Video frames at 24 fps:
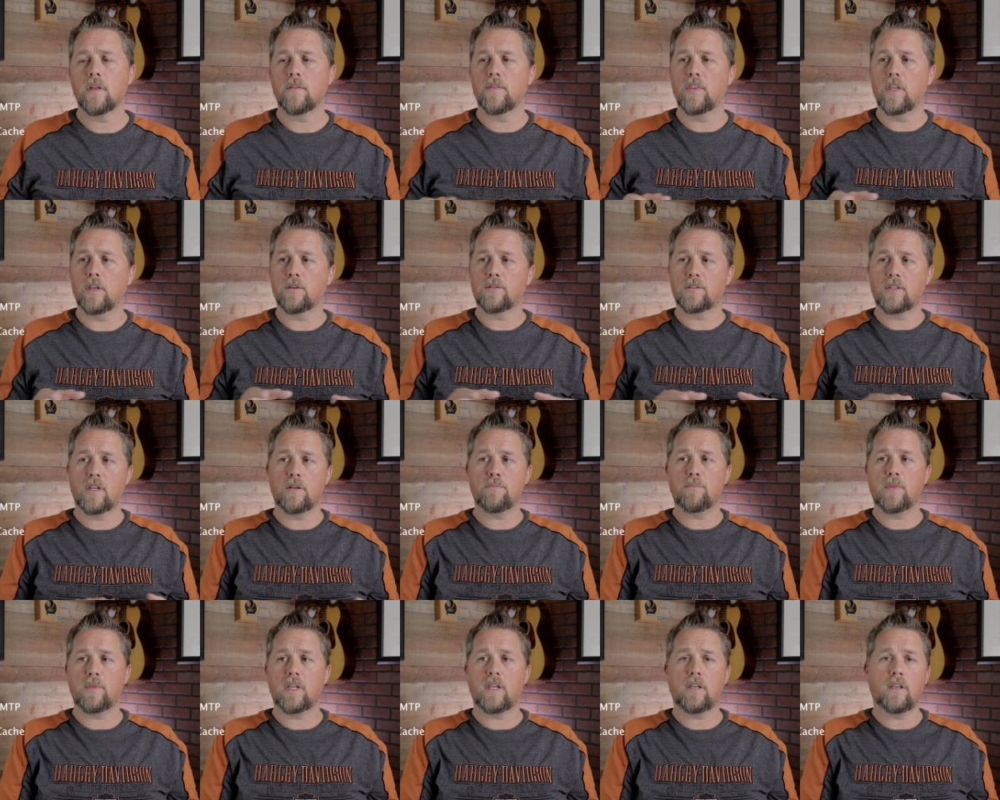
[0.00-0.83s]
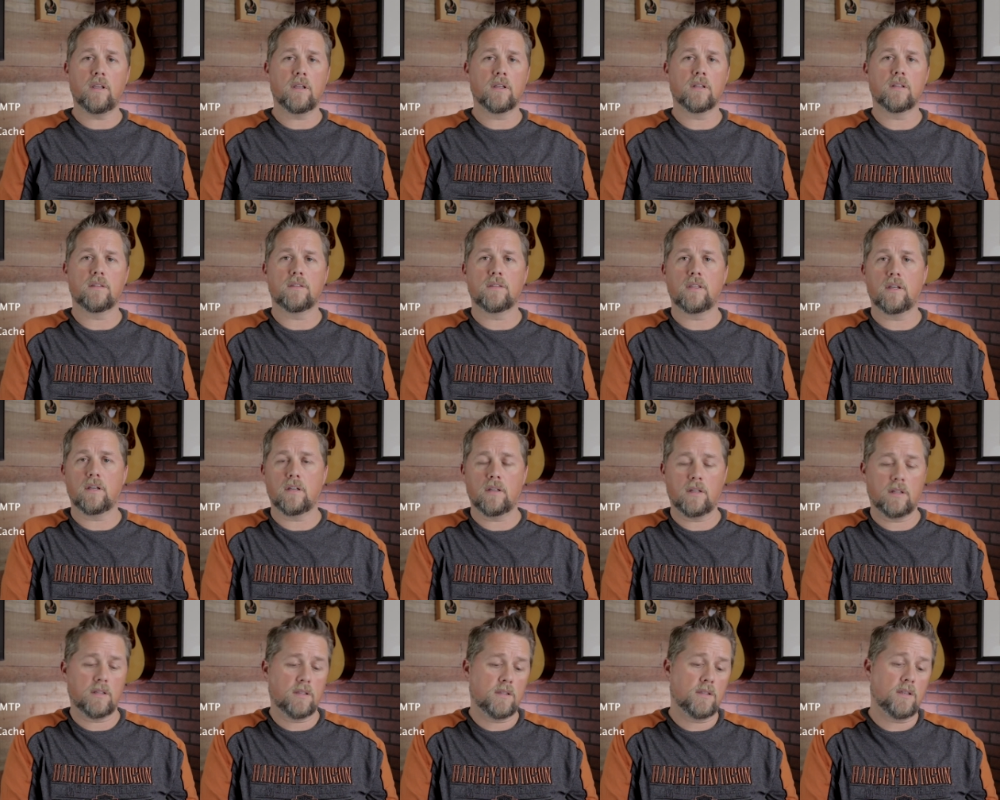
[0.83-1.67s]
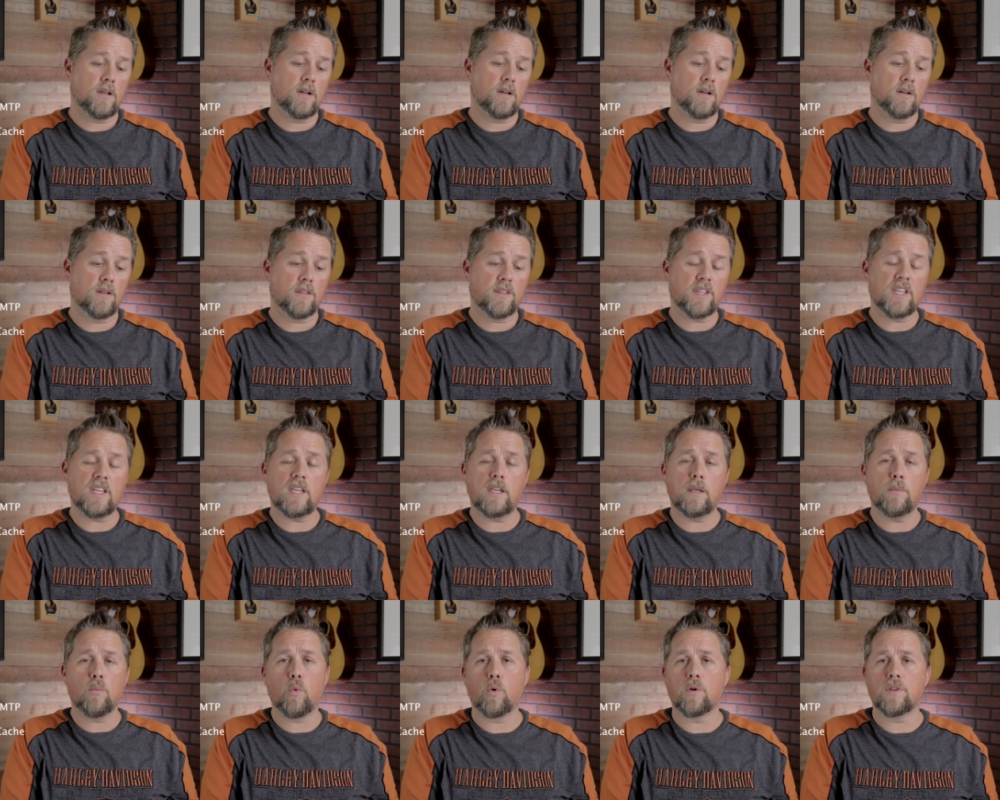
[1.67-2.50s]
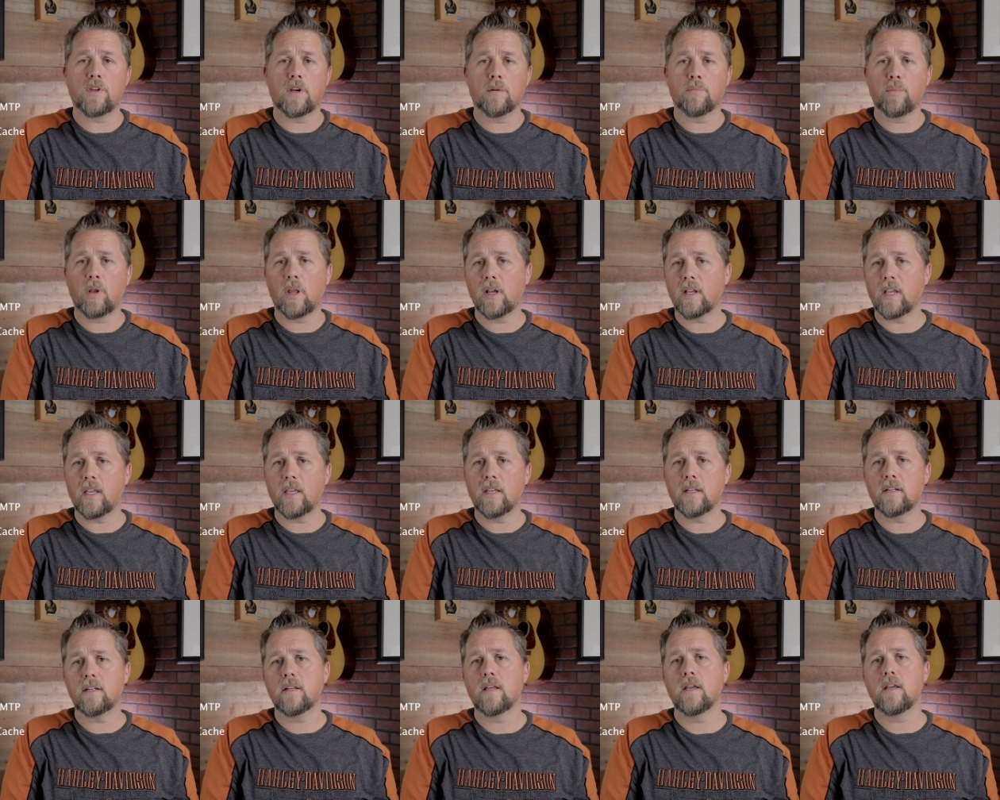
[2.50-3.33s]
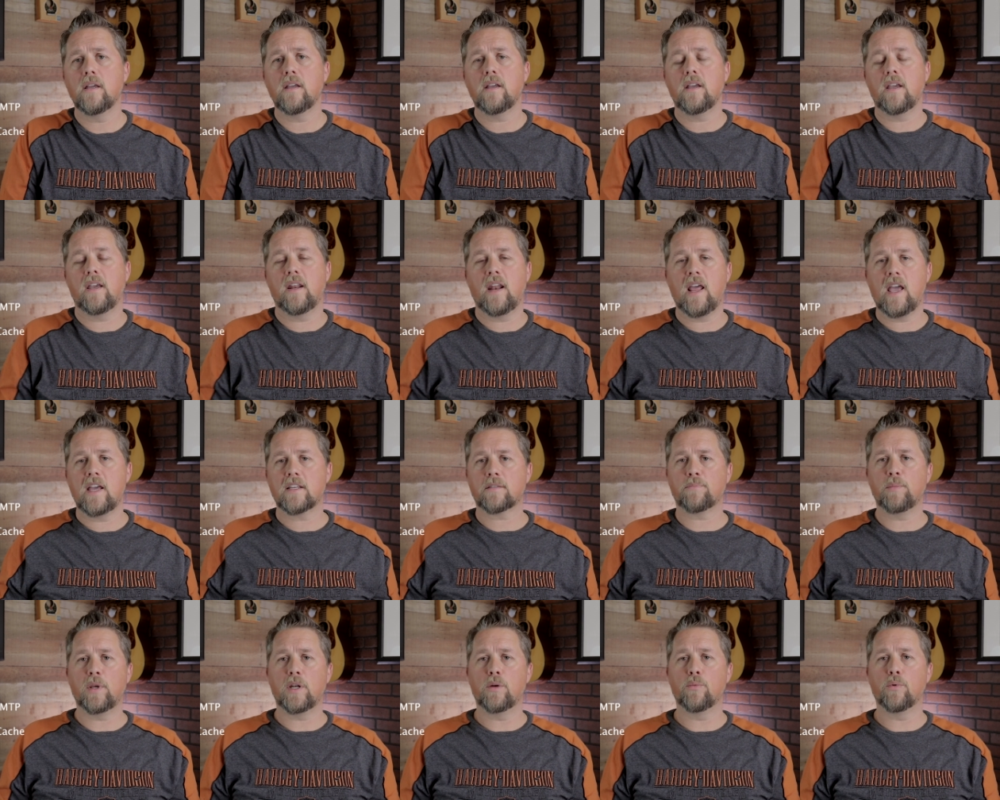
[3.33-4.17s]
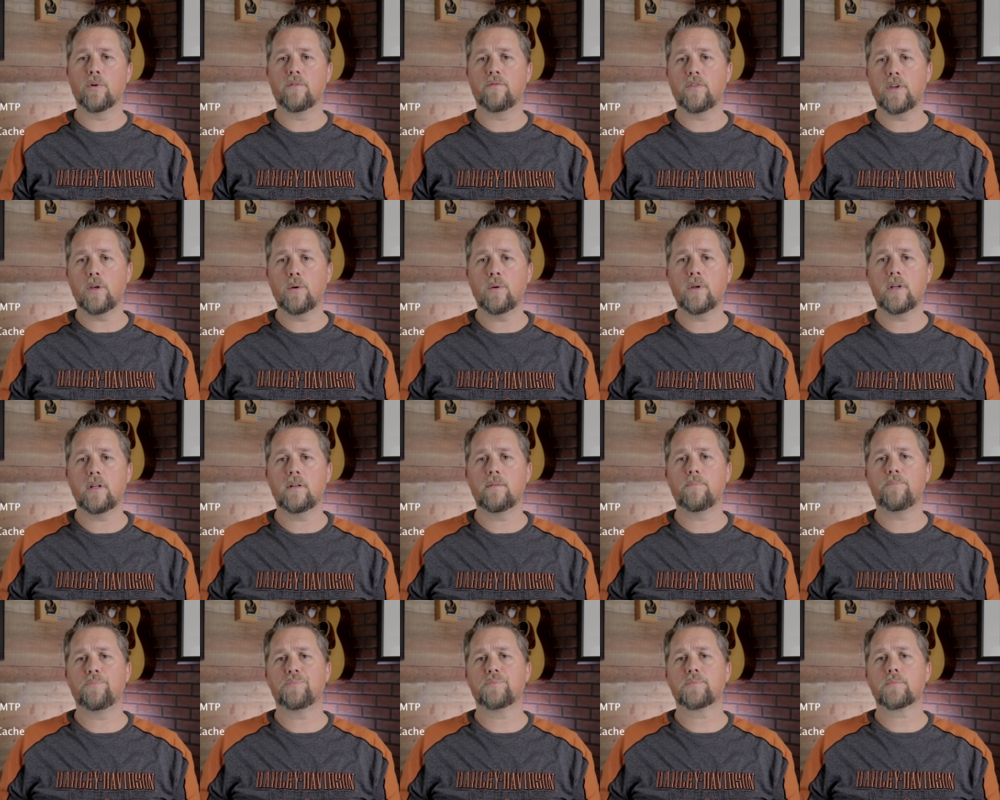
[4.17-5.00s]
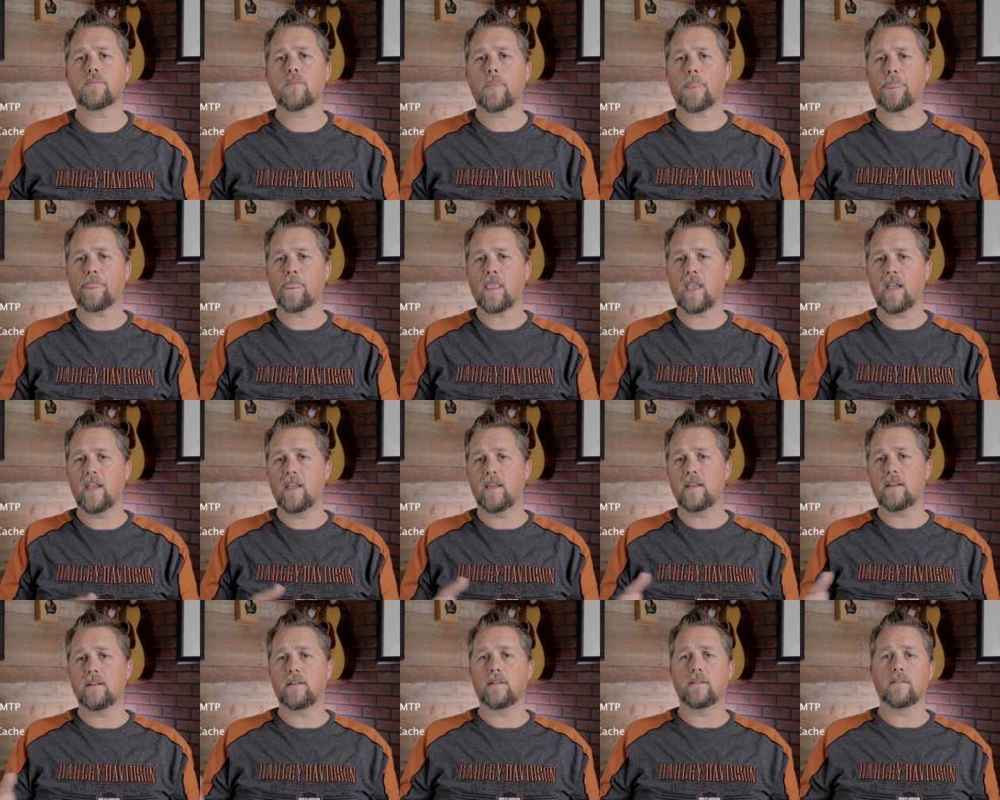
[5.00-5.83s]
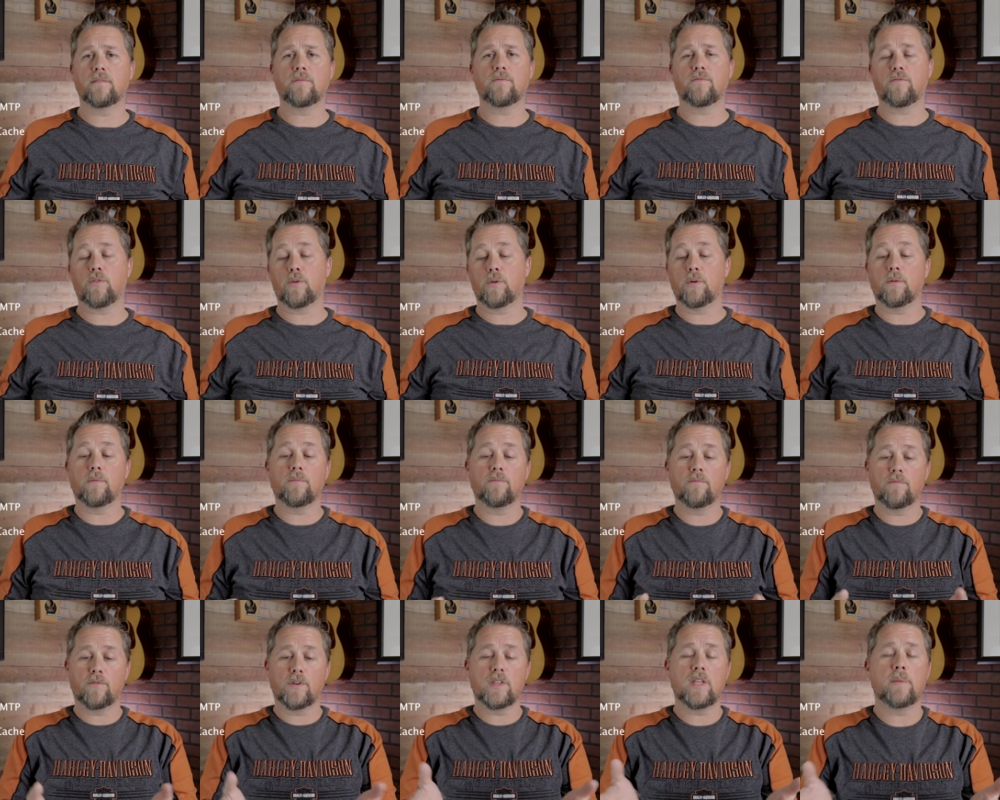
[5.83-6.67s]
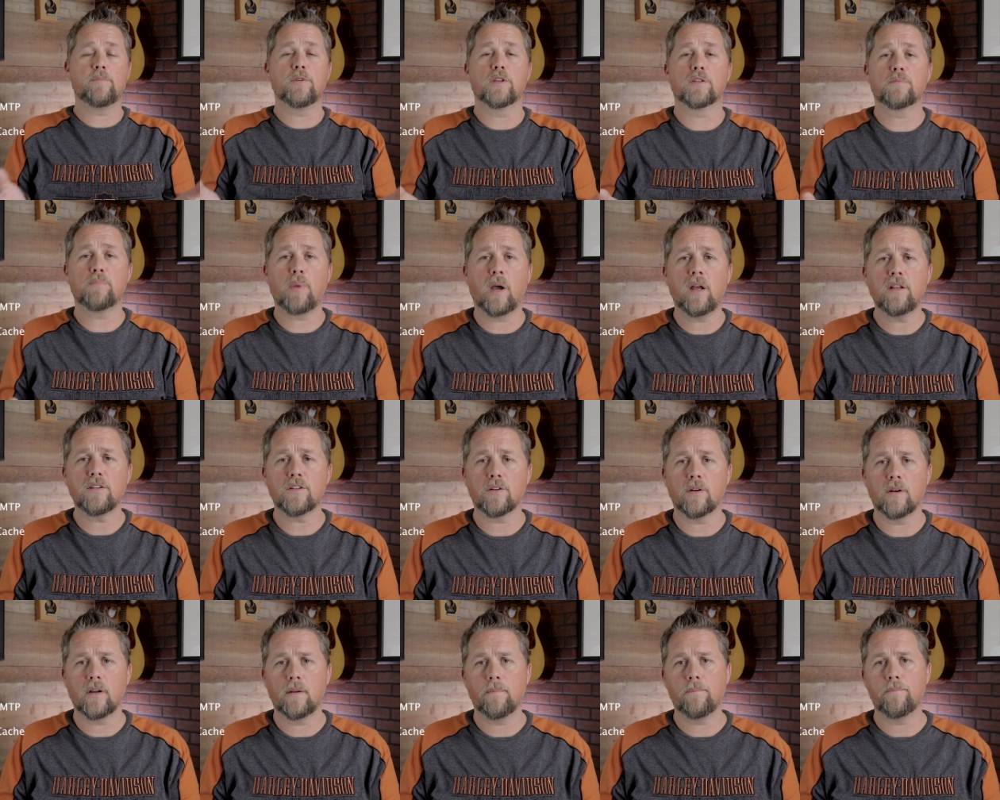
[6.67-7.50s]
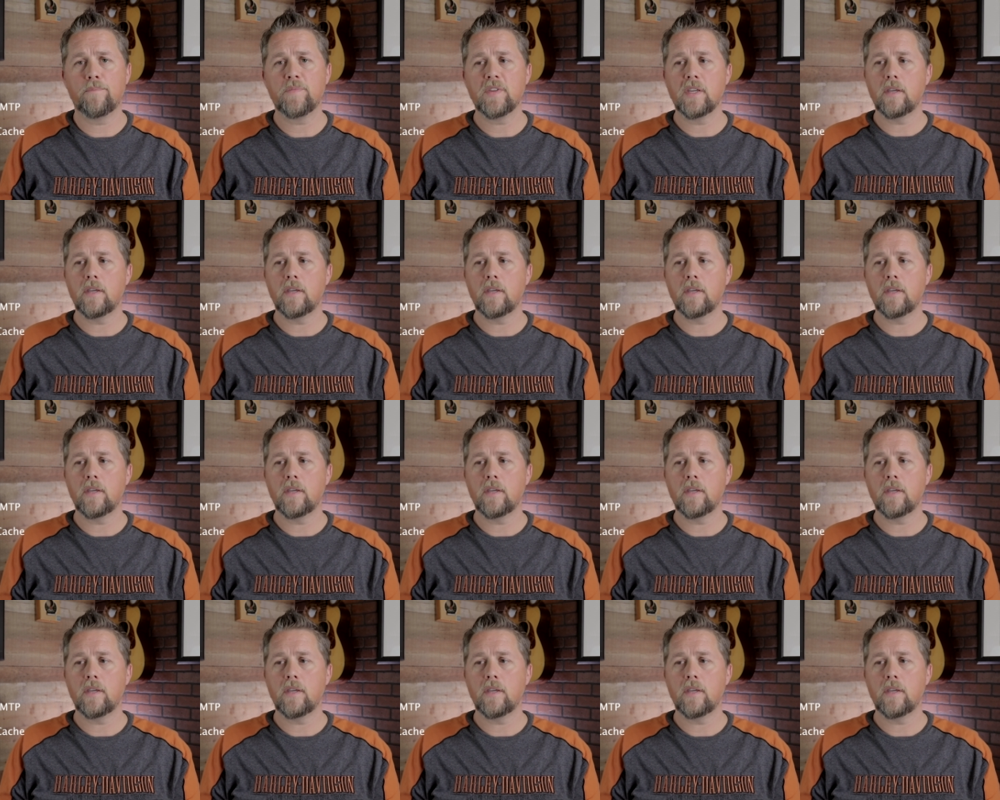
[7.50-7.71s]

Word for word: They'll send me the their theme or their plugin and ask me to review it and for for them to sponsor it.